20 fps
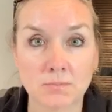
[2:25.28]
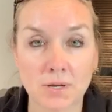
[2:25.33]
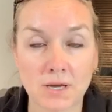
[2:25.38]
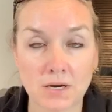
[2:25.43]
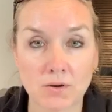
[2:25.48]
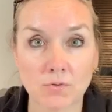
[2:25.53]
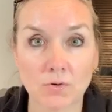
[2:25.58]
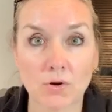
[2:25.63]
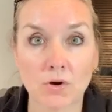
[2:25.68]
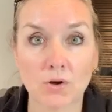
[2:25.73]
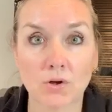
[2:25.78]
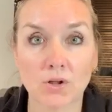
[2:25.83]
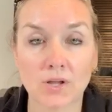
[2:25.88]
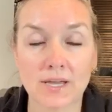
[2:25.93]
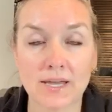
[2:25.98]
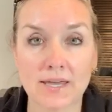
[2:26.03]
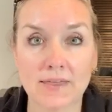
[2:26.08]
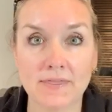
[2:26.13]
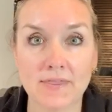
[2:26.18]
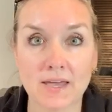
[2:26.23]

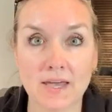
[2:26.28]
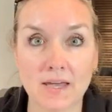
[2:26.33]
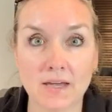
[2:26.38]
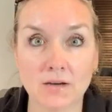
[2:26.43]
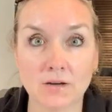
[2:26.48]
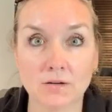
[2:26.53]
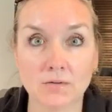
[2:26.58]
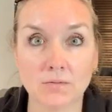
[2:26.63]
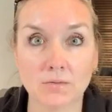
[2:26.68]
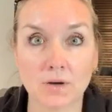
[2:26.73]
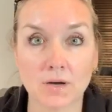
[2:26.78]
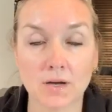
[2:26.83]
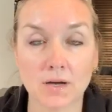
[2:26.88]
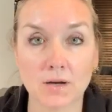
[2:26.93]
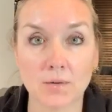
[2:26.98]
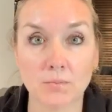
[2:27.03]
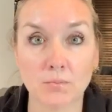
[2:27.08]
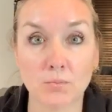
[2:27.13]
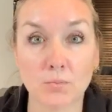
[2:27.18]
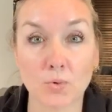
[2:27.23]
payroll, and then
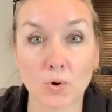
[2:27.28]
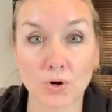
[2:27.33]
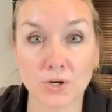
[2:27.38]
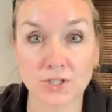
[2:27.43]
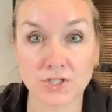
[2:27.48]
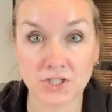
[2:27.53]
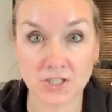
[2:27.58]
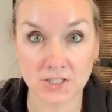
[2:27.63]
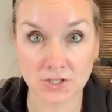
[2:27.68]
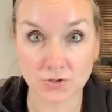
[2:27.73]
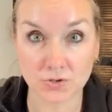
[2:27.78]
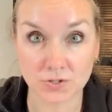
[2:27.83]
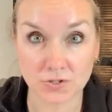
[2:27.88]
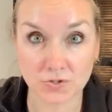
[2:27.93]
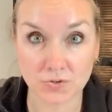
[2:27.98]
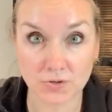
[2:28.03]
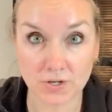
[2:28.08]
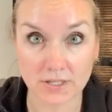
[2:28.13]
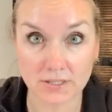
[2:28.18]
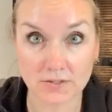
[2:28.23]
mortgage
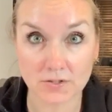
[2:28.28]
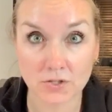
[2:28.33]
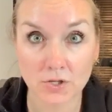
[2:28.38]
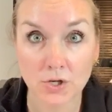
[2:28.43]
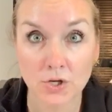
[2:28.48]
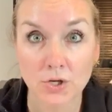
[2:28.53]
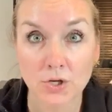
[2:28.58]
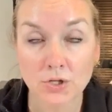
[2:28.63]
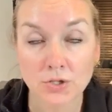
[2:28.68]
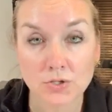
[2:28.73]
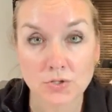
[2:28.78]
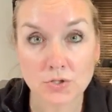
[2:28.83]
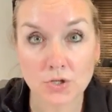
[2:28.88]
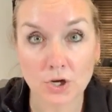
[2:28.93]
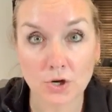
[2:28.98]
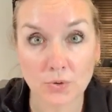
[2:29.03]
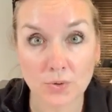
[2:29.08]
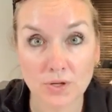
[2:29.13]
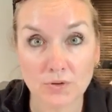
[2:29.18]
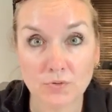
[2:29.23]
interest rates.
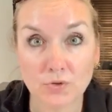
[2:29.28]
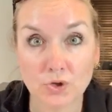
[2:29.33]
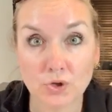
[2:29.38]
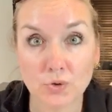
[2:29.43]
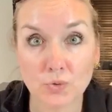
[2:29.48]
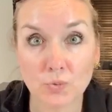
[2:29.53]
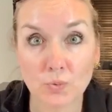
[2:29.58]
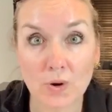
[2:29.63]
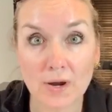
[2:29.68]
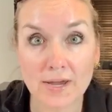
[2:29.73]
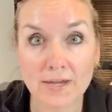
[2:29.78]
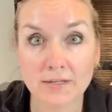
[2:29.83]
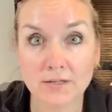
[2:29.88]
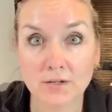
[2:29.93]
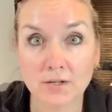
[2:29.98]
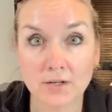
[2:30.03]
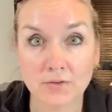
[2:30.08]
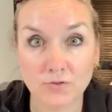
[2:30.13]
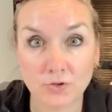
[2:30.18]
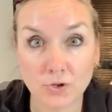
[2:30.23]
So if you
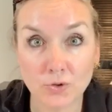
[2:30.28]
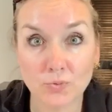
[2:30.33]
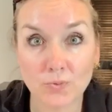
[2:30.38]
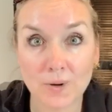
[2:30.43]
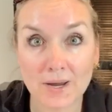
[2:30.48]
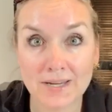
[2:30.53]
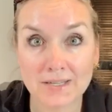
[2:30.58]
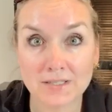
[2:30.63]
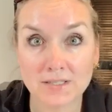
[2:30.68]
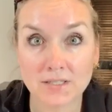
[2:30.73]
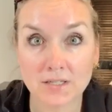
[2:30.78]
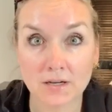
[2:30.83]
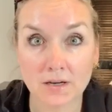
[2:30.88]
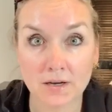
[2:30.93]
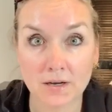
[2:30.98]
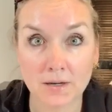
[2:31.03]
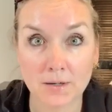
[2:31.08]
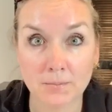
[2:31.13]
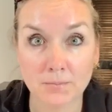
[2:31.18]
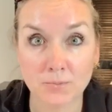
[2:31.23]
rent
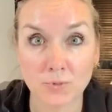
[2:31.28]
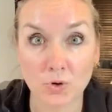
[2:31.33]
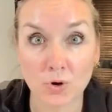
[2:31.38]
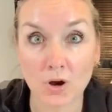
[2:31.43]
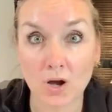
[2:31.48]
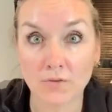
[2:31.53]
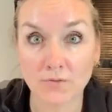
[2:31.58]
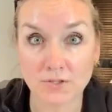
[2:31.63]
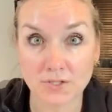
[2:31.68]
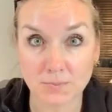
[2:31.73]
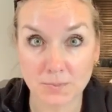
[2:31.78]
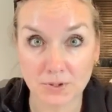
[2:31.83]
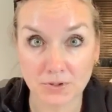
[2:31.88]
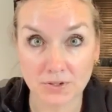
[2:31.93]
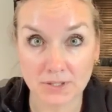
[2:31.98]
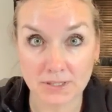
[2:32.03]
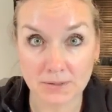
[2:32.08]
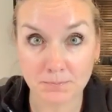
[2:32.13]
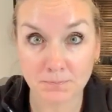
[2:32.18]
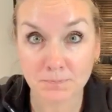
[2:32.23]
your office
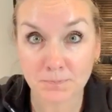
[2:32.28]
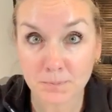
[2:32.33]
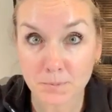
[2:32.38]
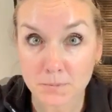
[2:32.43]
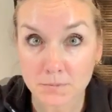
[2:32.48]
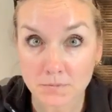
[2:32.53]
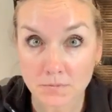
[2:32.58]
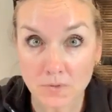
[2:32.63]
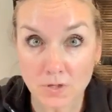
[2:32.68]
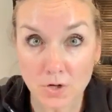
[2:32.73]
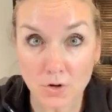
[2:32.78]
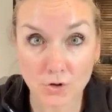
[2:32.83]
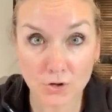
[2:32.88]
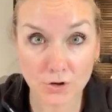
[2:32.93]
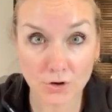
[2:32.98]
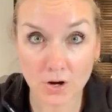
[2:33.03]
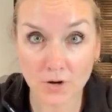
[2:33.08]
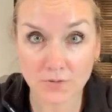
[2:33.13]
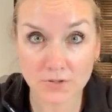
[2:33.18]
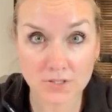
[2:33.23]
building or
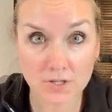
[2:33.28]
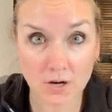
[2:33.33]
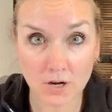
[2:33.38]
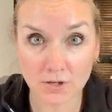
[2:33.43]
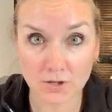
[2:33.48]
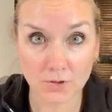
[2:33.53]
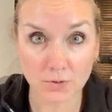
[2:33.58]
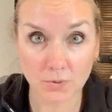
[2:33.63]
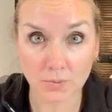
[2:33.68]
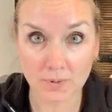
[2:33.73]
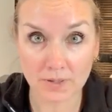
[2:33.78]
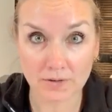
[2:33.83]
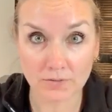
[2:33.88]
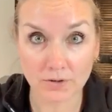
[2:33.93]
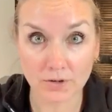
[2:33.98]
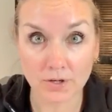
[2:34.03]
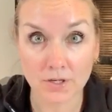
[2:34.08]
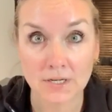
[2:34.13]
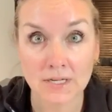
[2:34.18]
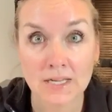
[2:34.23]
your office condo or
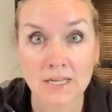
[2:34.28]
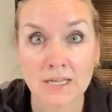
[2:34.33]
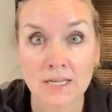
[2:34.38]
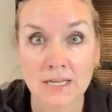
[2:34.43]
whatever,